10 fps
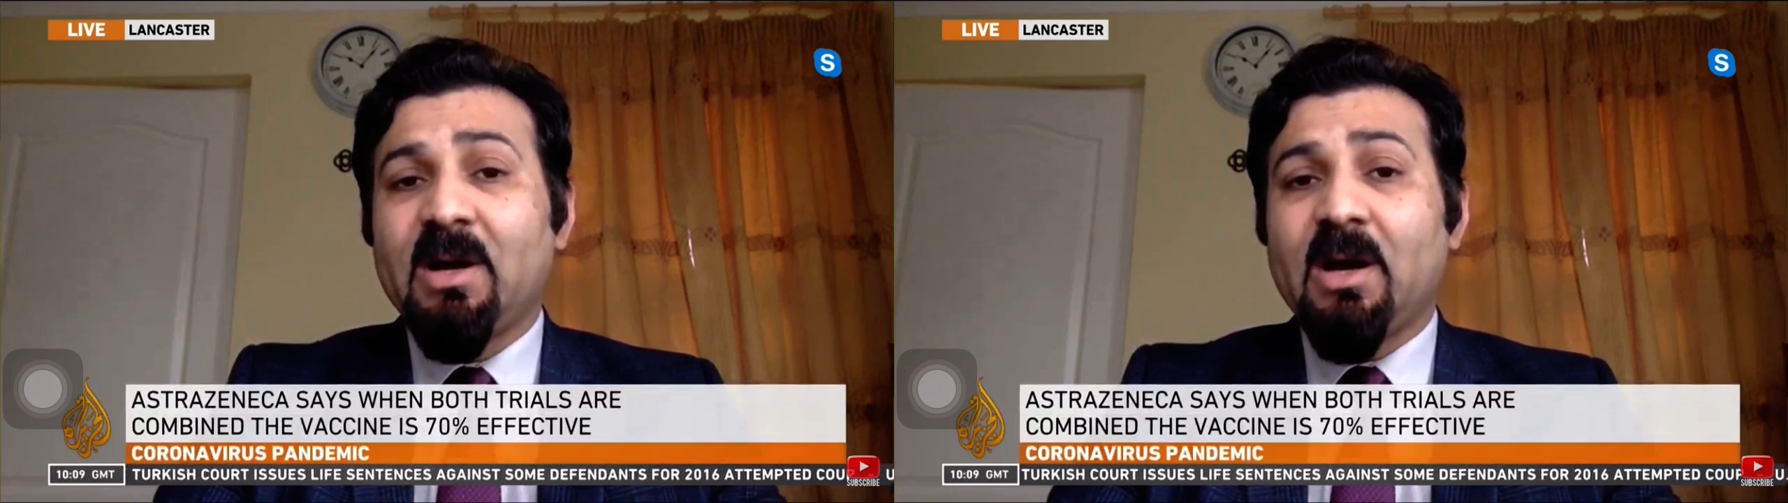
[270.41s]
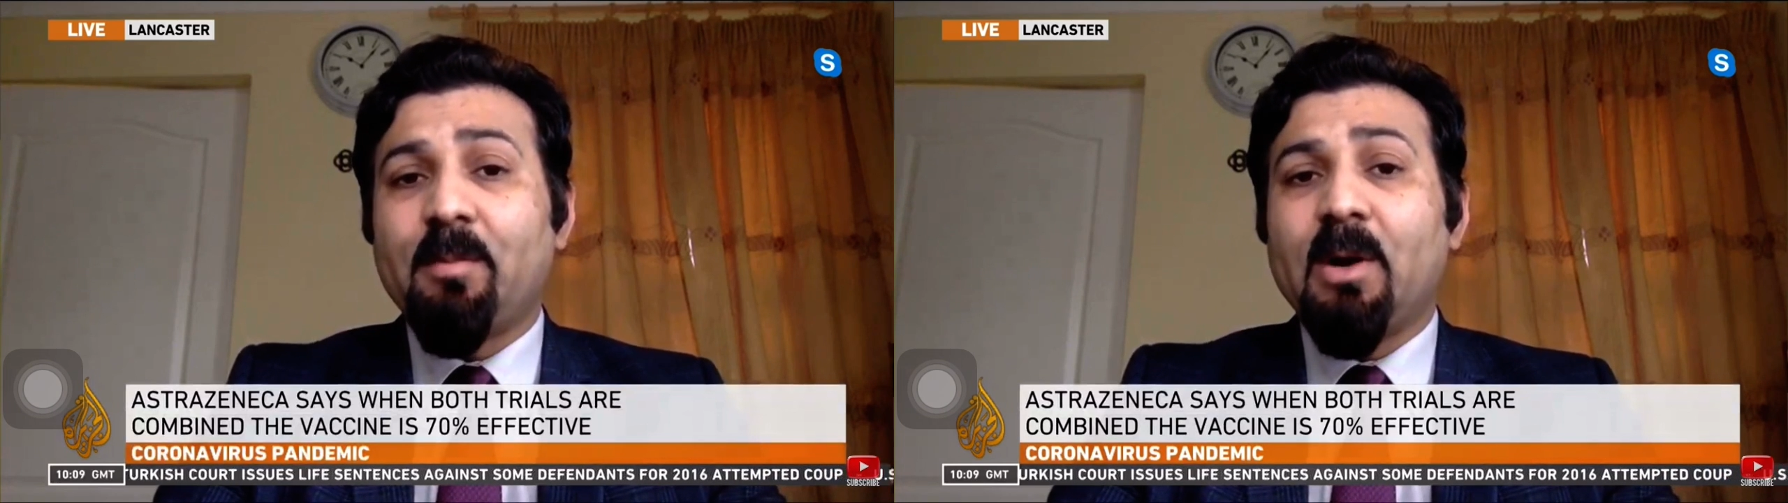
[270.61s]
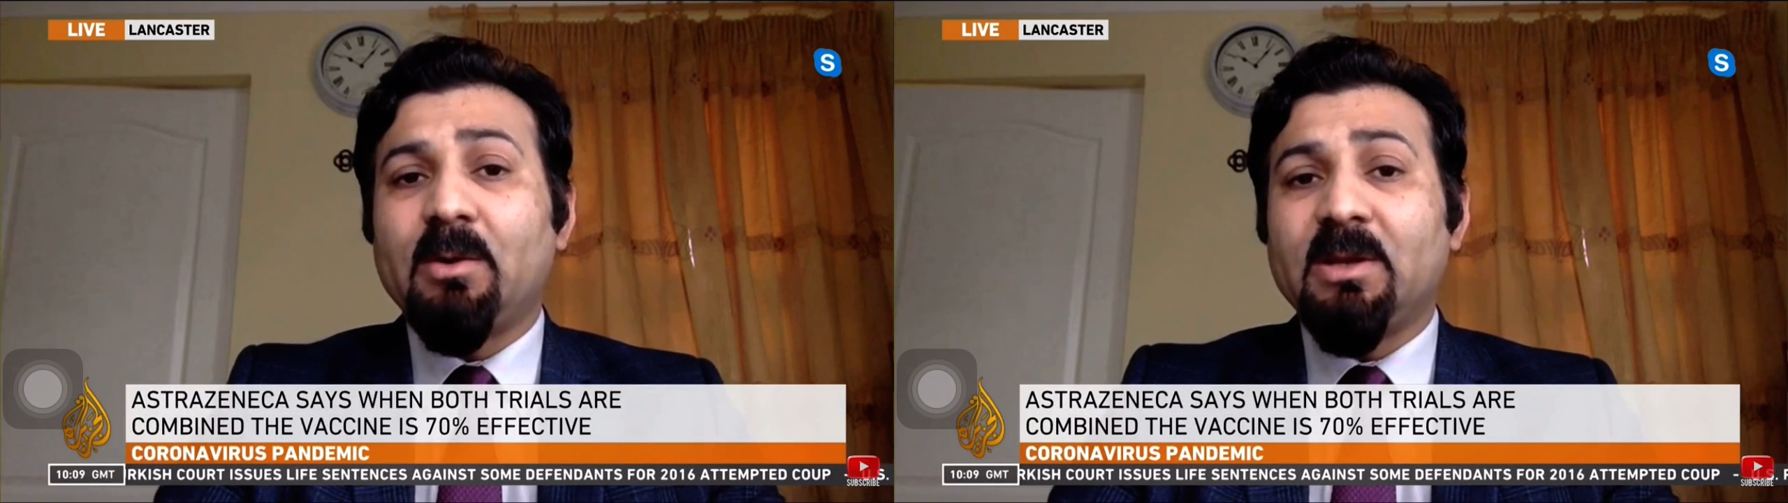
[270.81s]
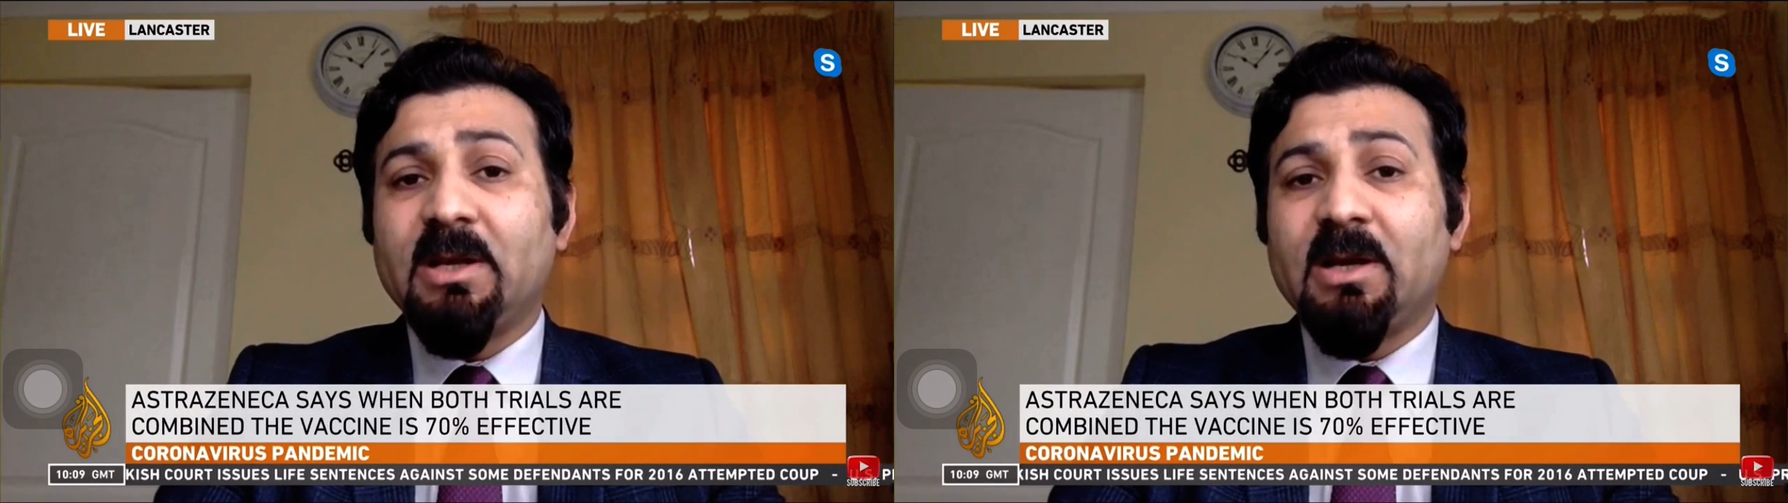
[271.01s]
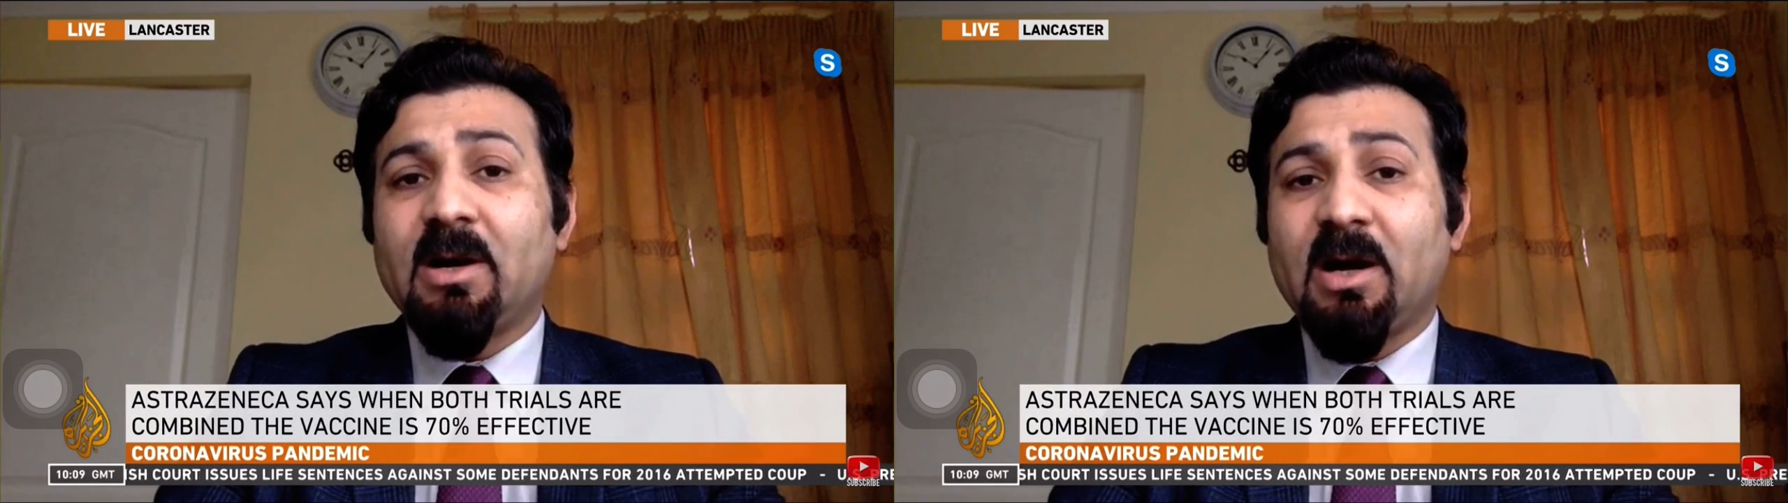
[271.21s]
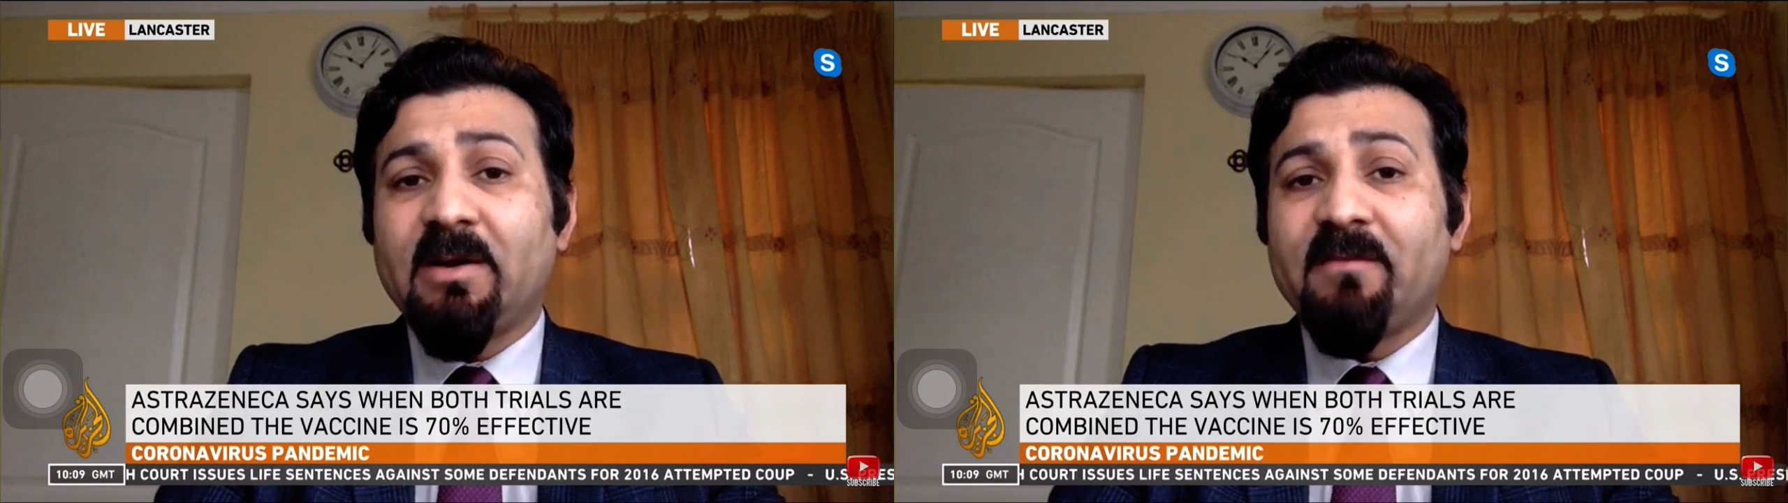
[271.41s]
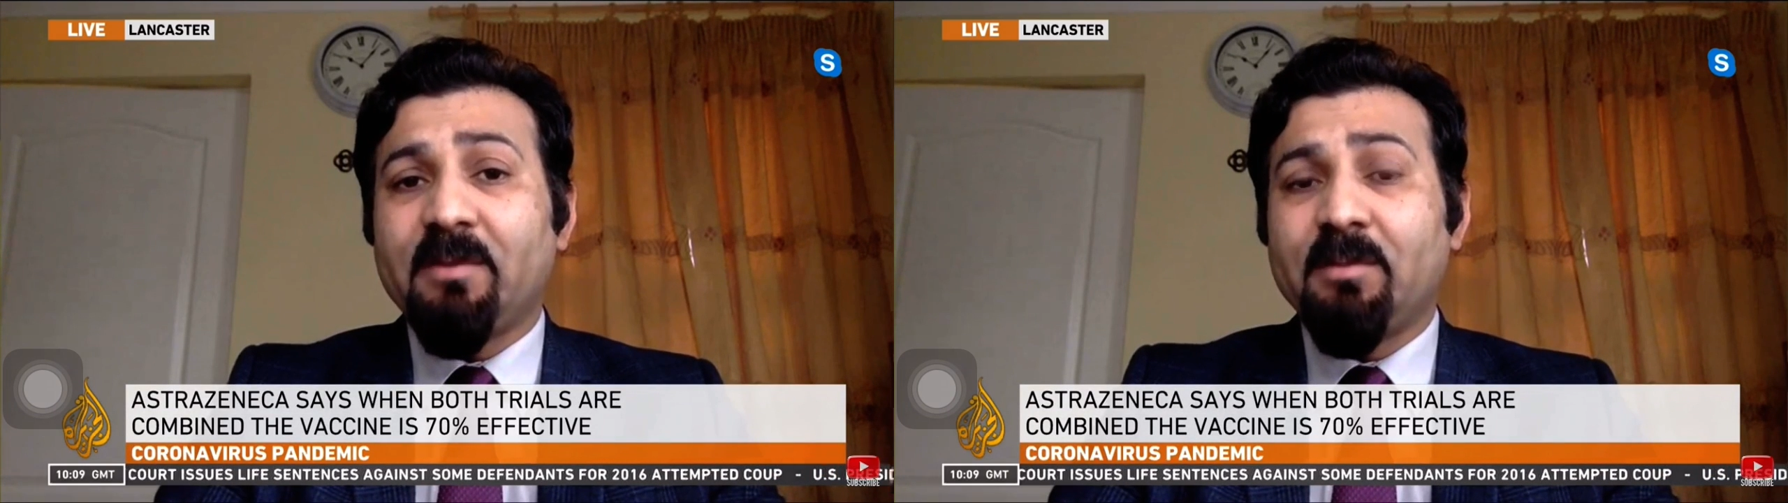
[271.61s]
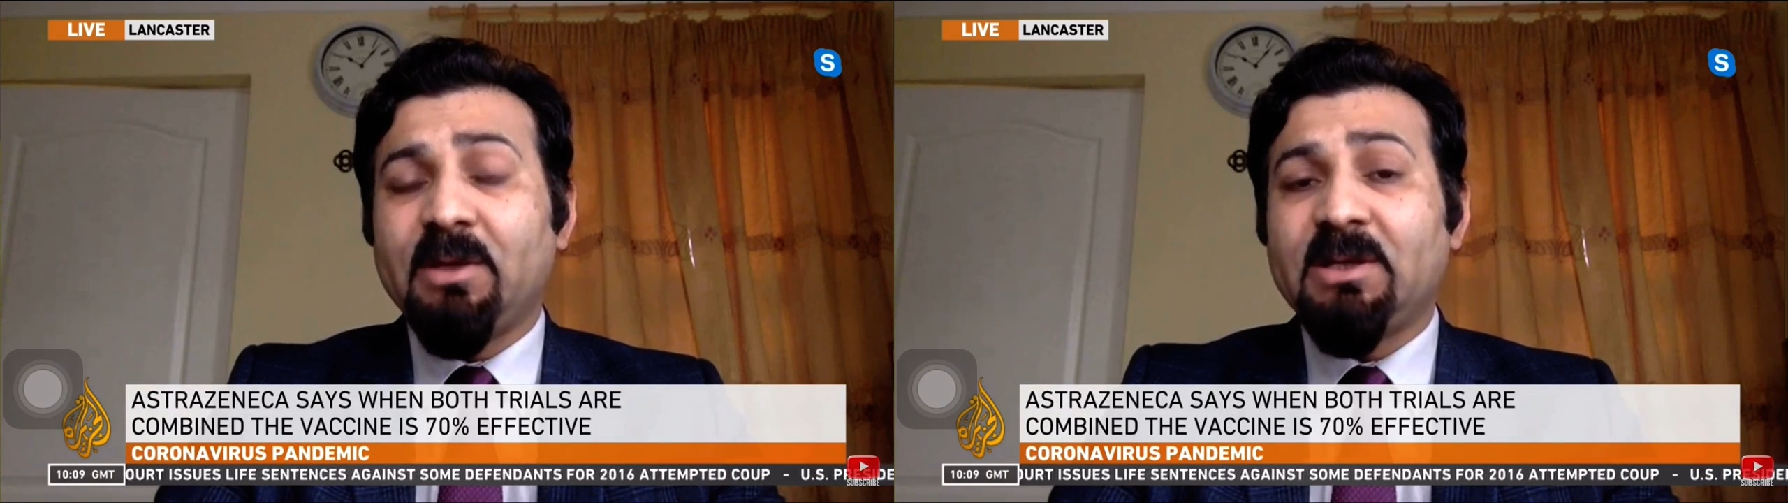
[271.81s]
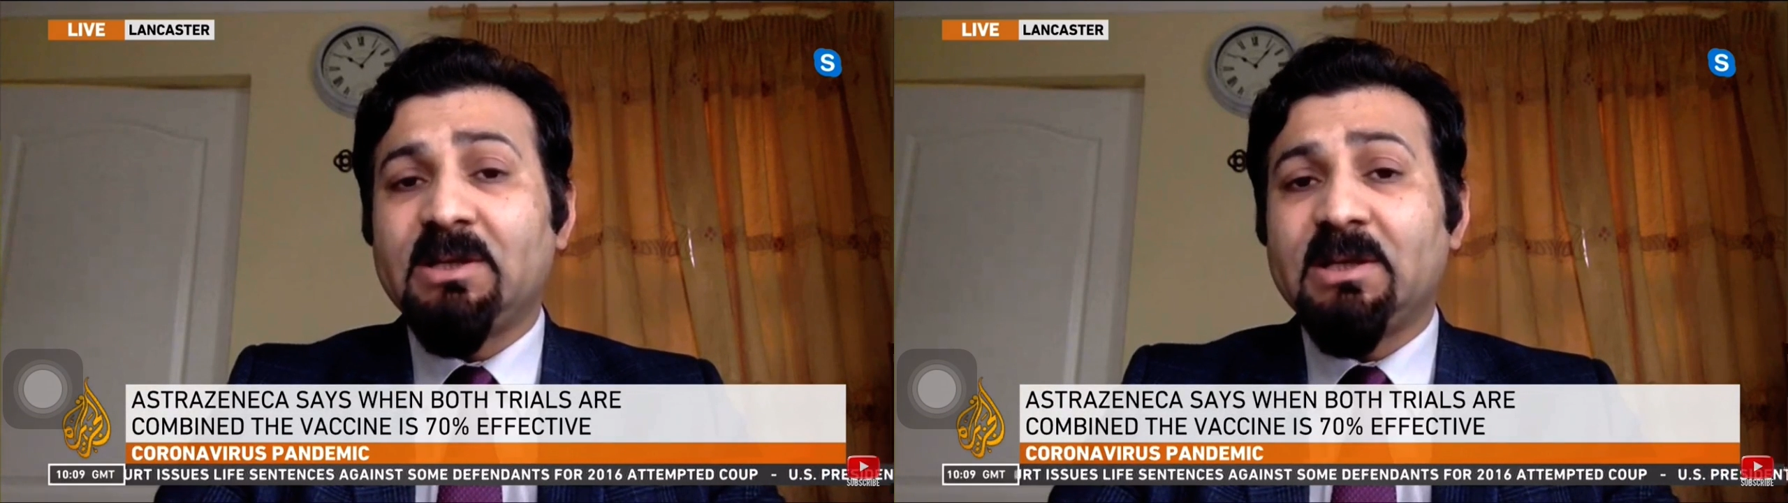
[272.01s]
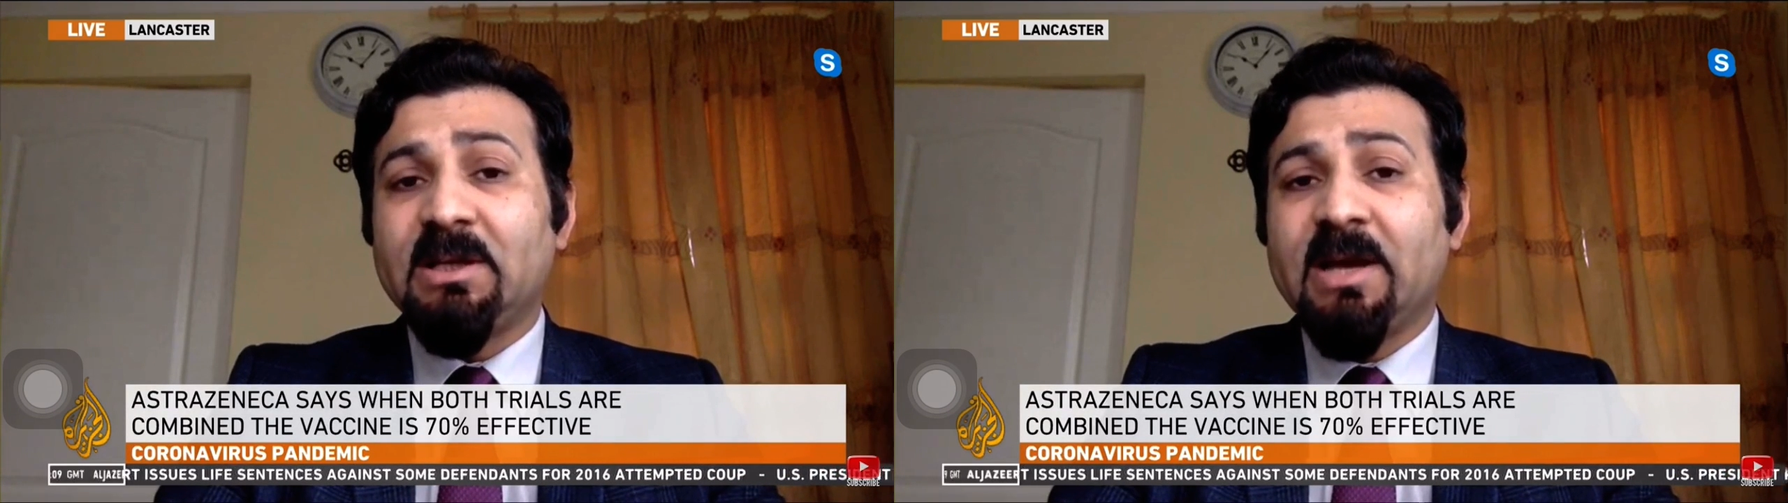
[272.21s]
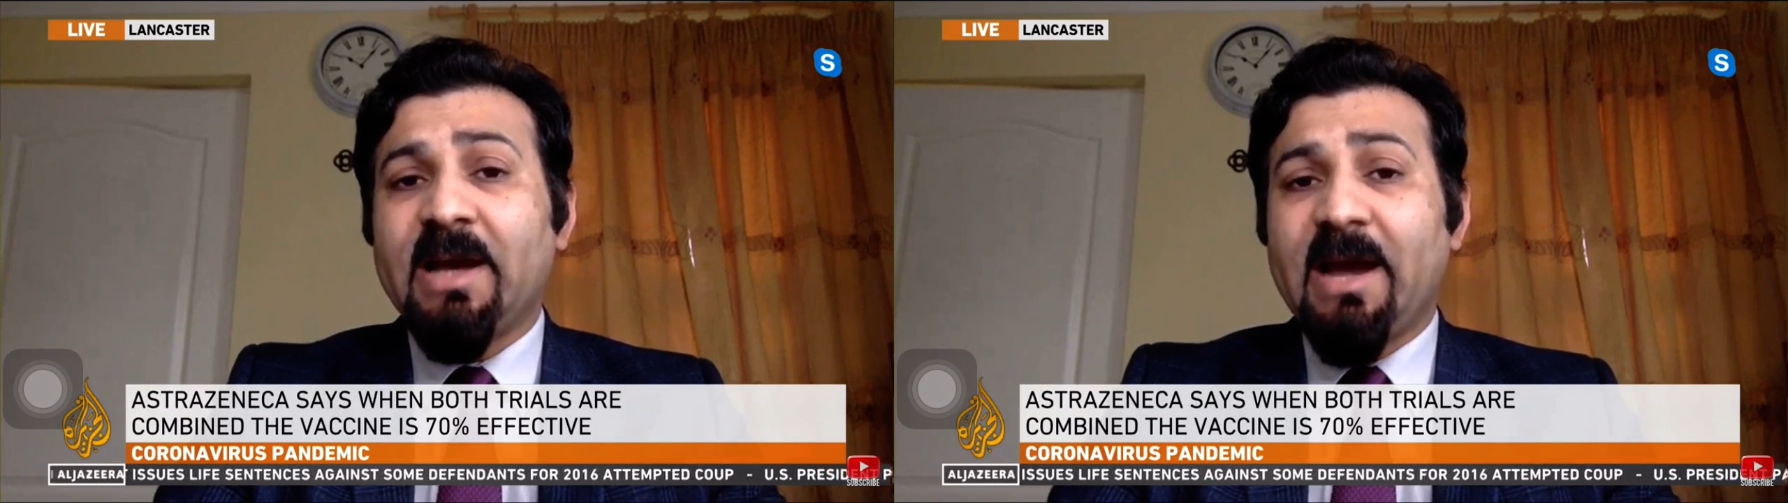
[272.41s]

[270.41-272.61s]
about the kind of immunity